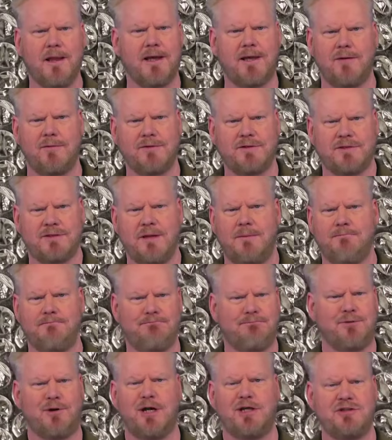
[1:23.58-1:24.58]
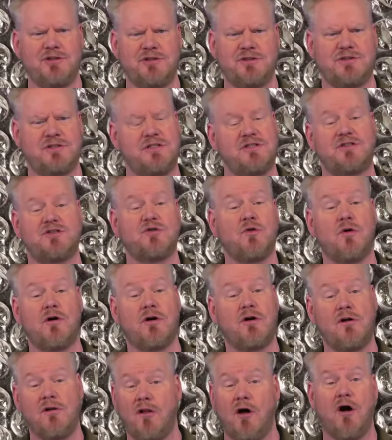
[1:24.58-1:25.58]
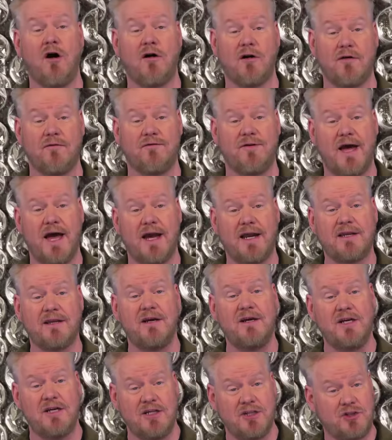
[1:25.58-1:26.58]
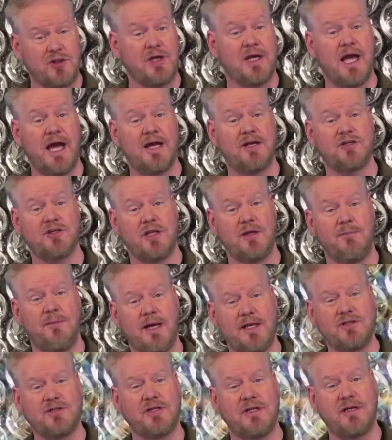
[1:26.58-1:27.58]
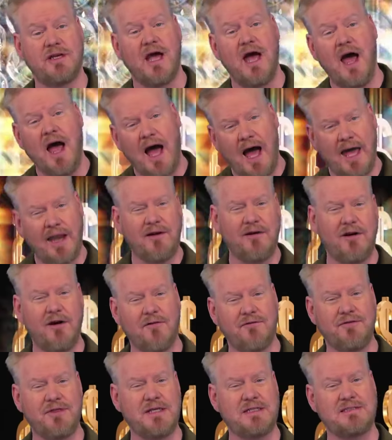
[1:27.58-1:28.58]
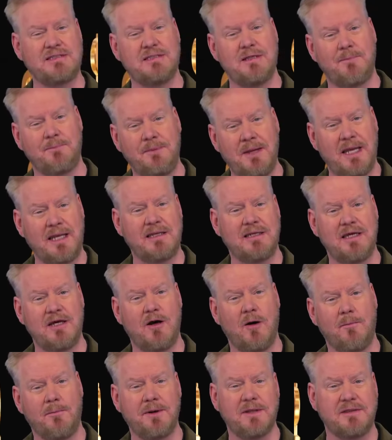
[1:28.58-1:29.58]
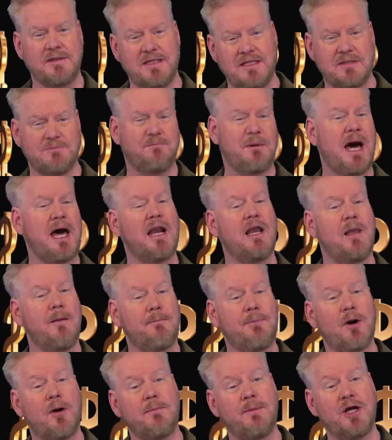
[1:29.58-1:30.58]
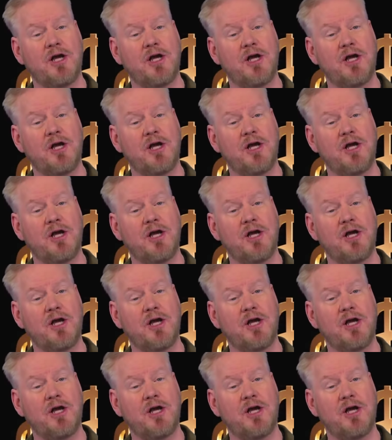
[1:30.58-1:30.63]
it was some precious historical artifact, she casually mentioned, "I don't know if this is a big deal, but this bottle of bourbon